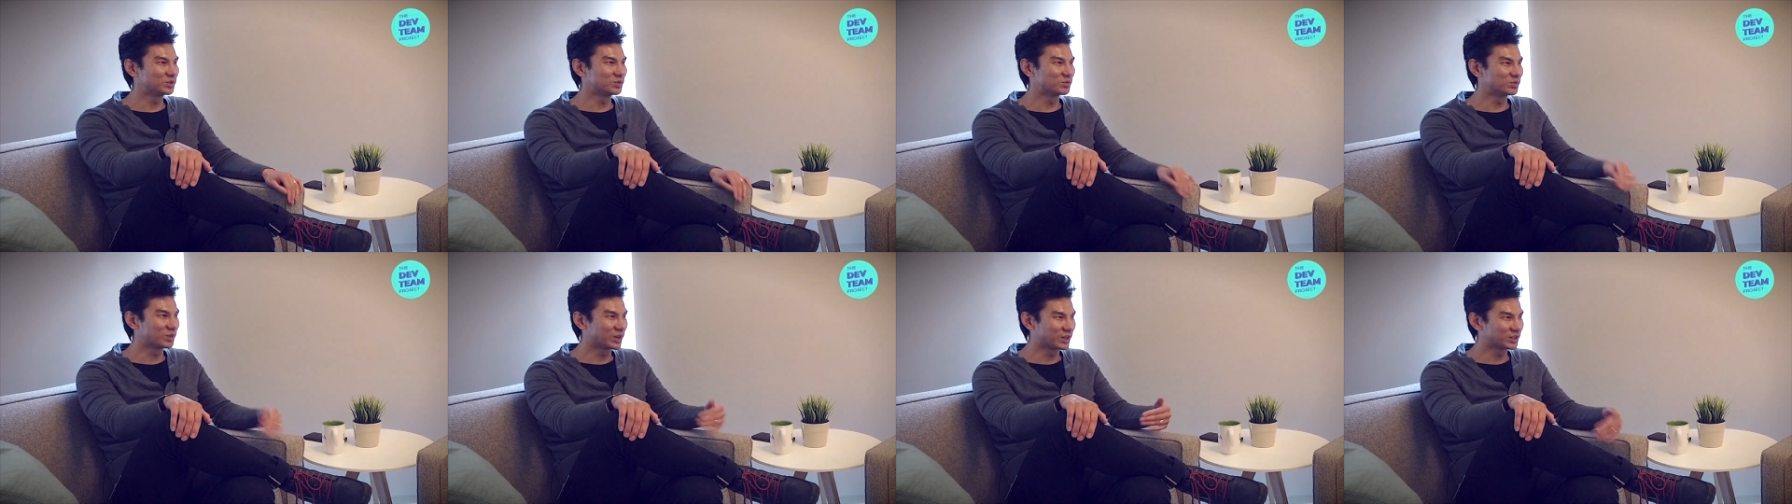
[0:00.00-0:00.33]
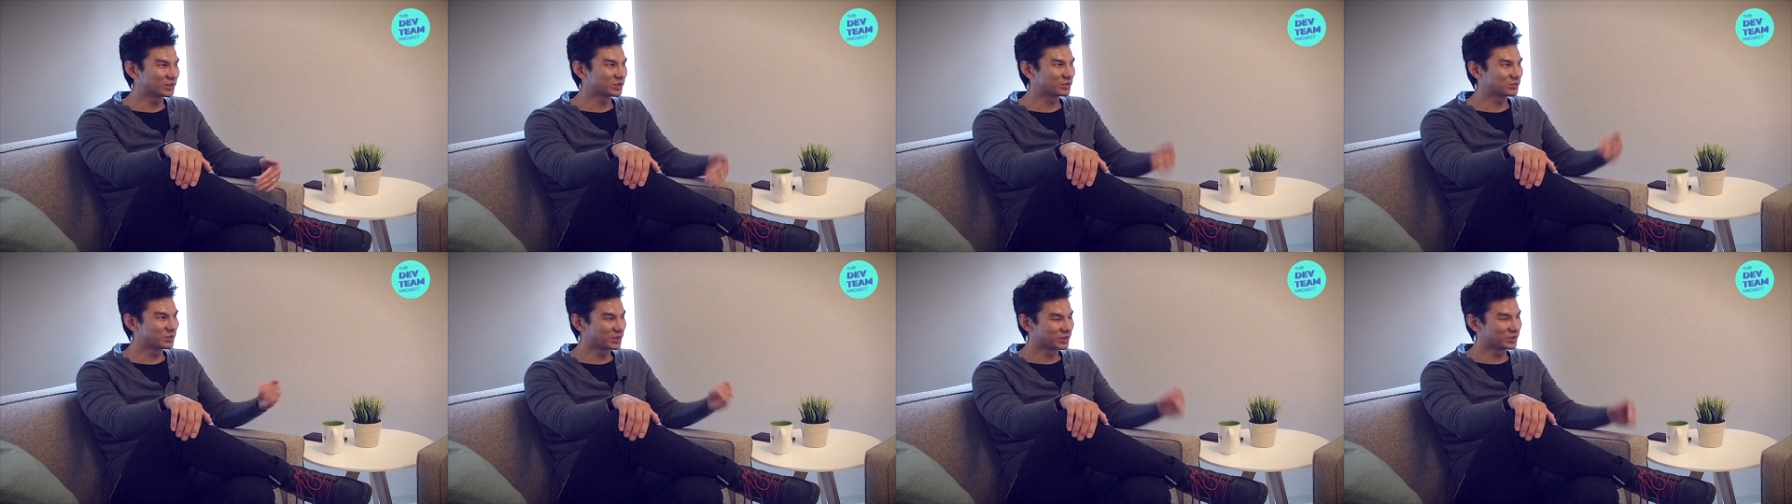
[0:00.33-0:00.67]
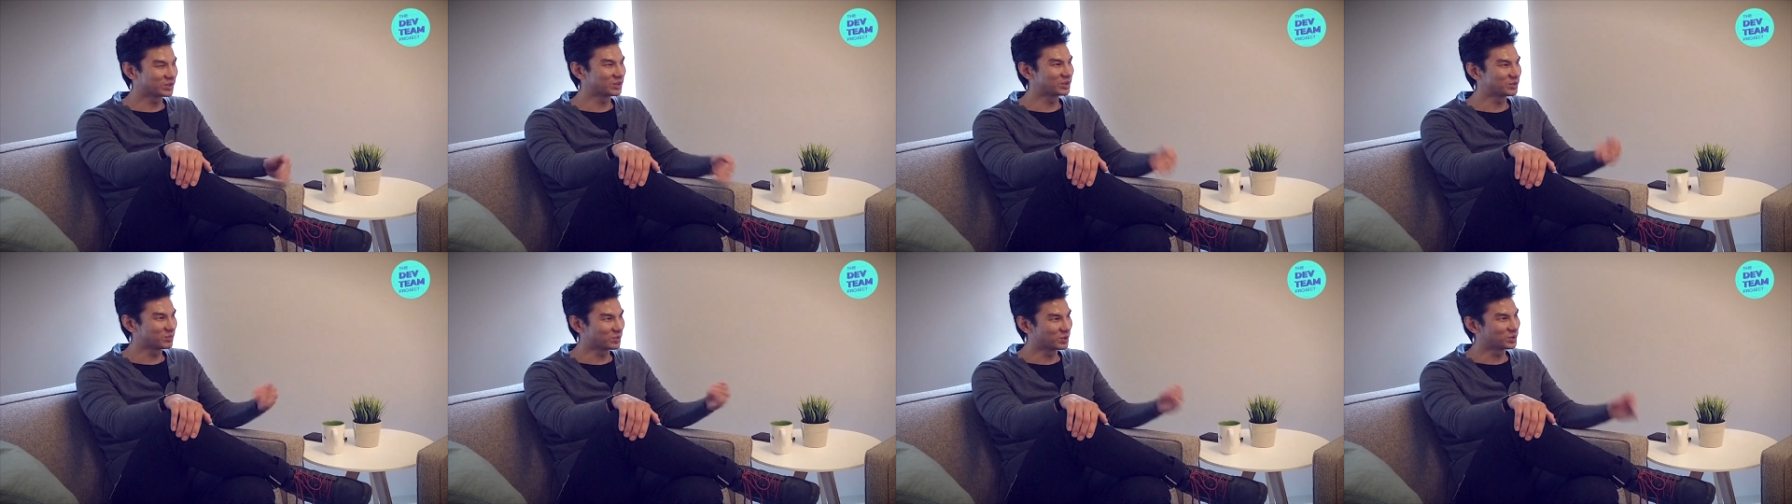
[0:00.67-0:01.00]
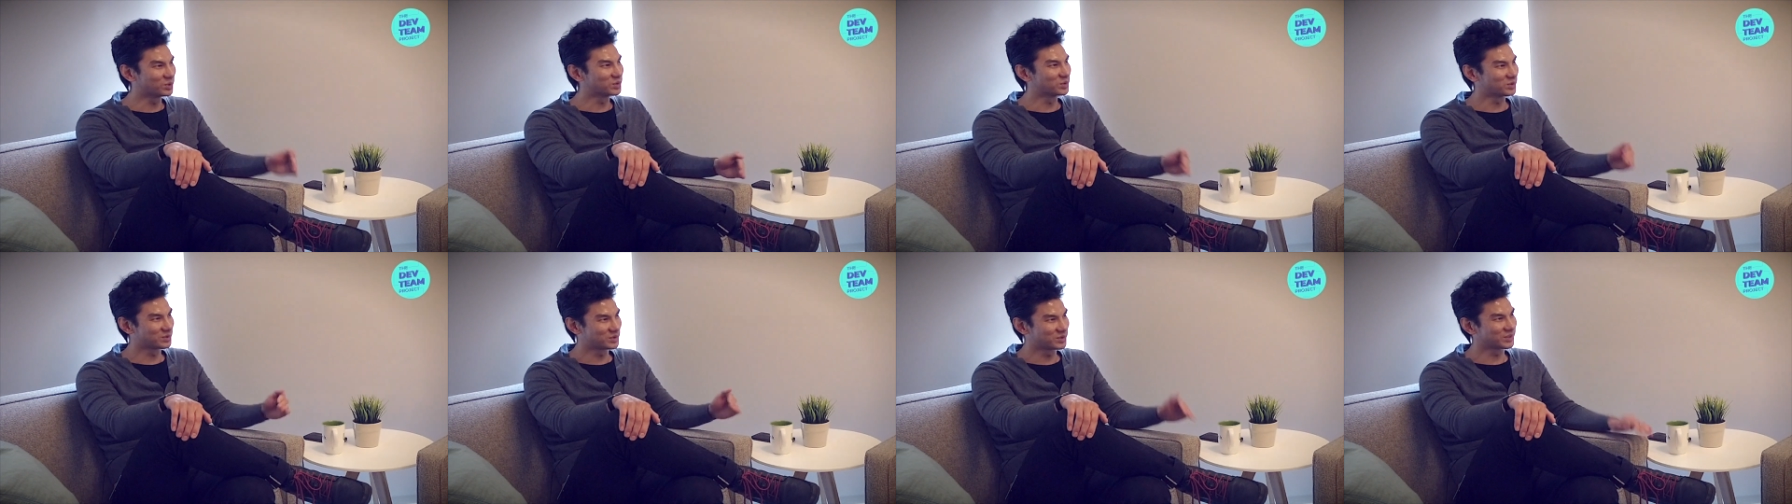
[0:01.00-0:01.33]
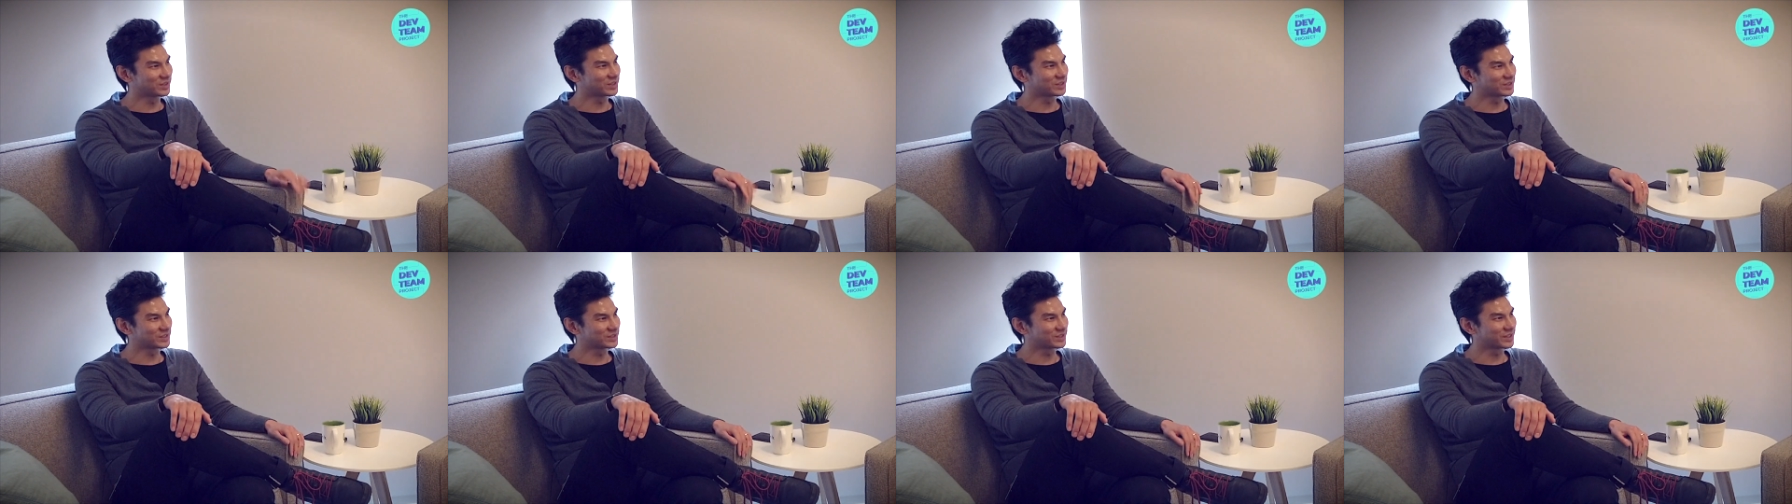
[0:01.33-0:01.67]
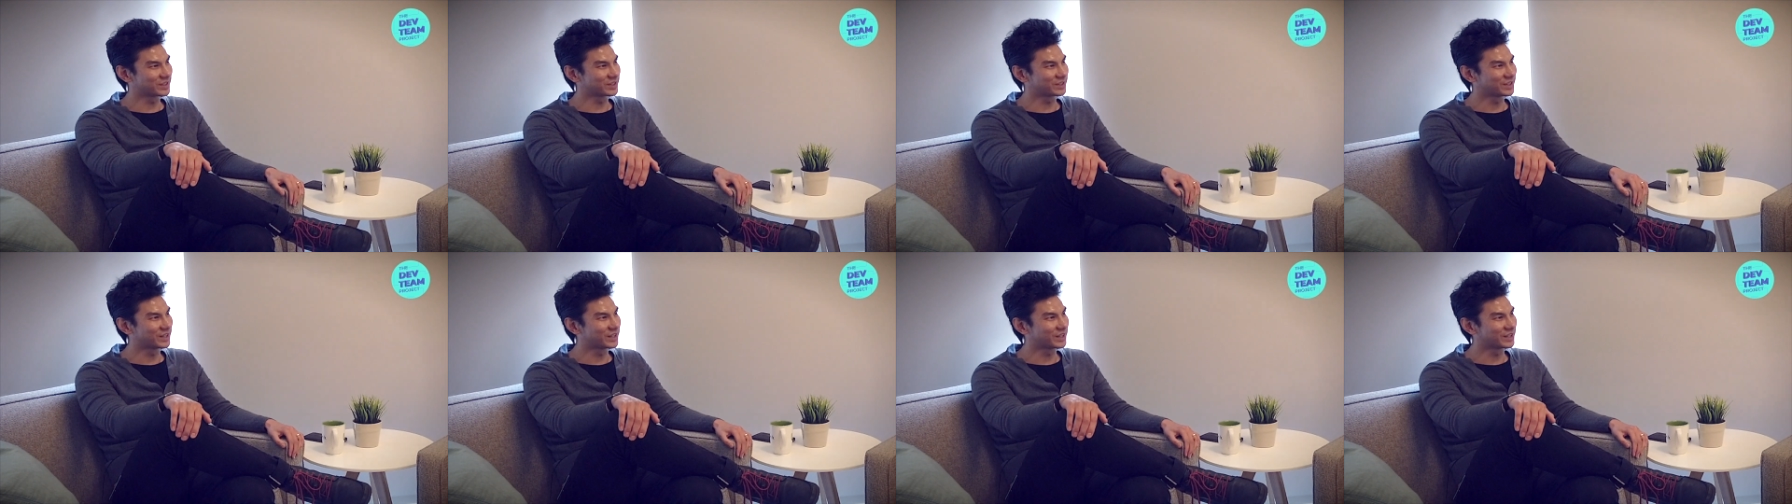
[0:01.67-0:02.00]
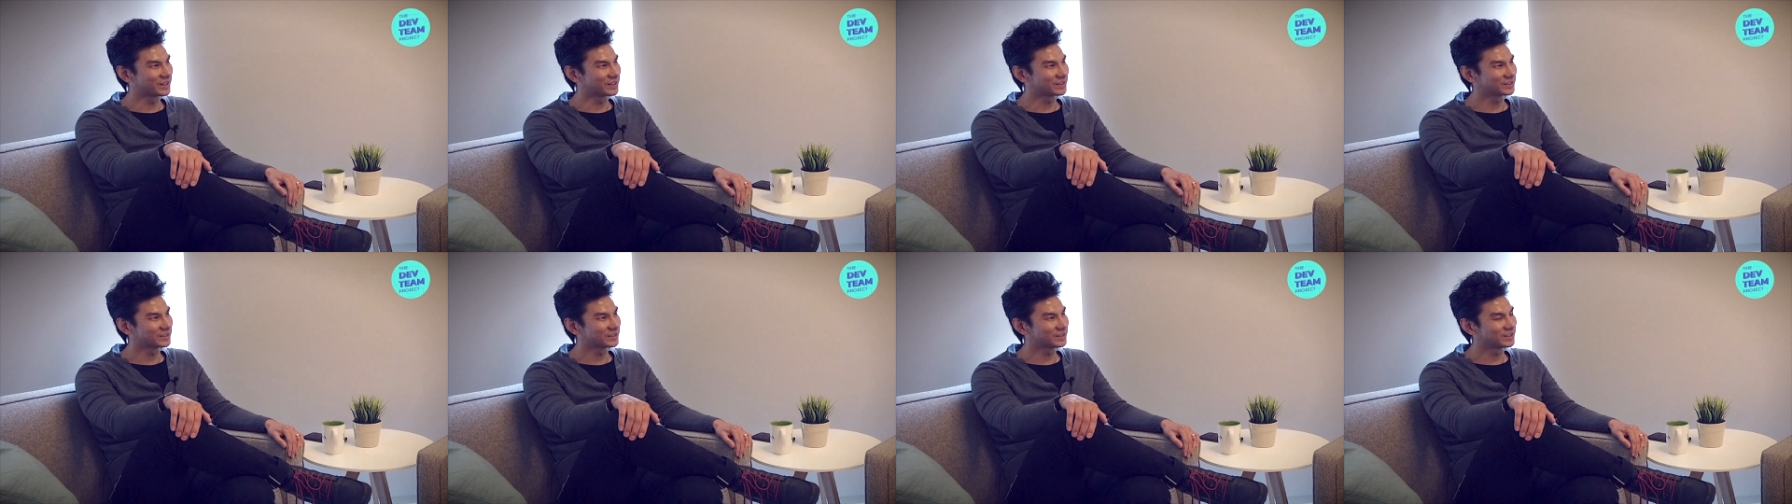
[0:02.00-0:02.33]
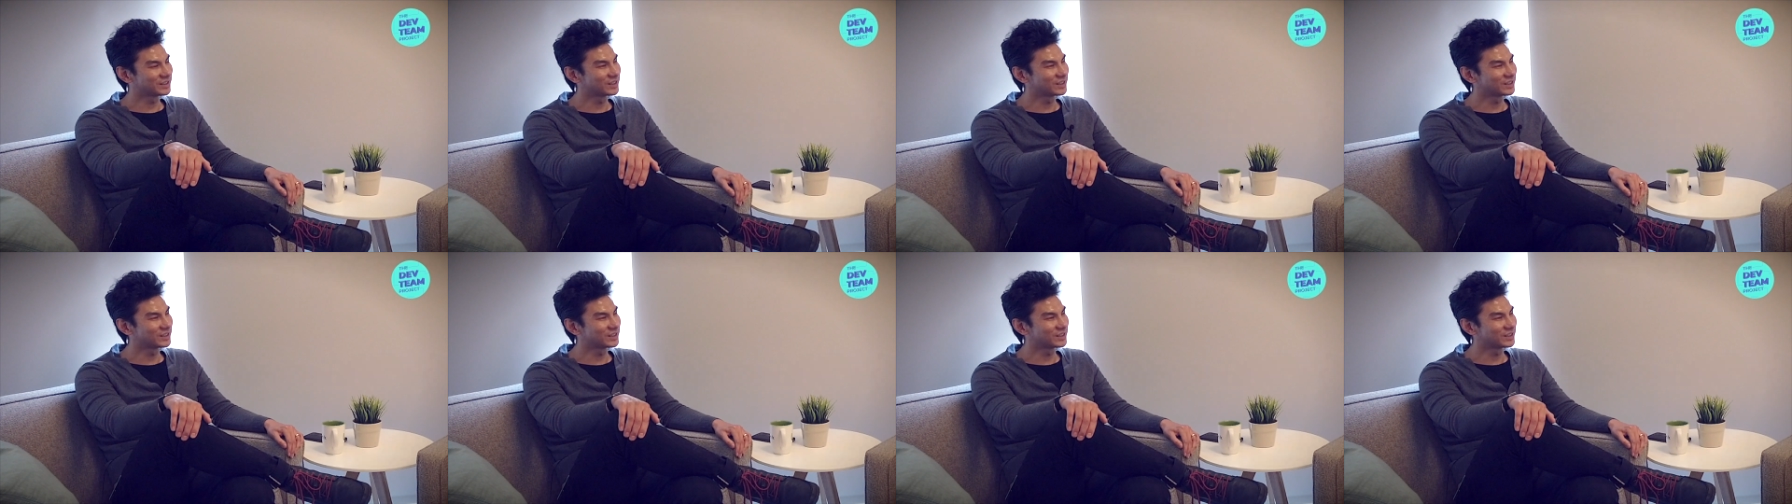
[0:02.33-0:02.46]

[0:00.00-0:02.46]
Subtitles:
do regular monthly polls and things like that.